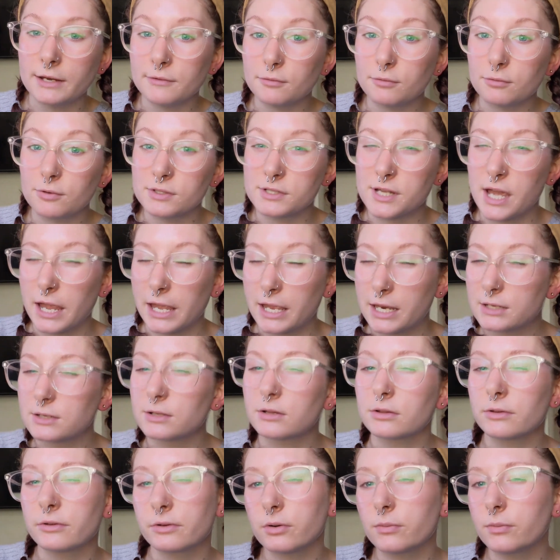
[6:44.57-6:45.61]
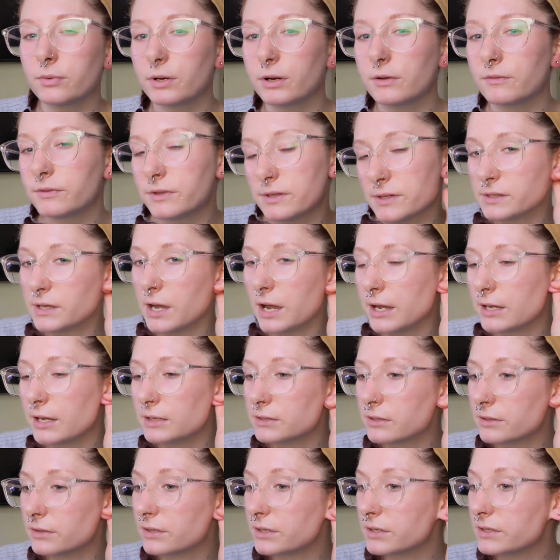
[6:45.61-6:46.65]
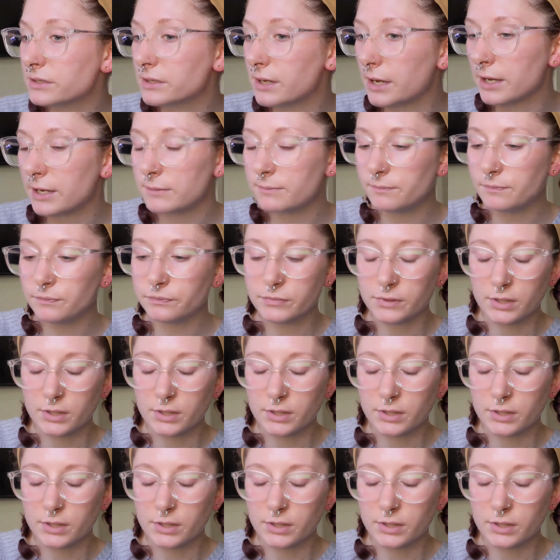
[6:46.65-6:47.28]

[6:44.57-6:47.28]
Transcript: of retained a little bit of the size on this side.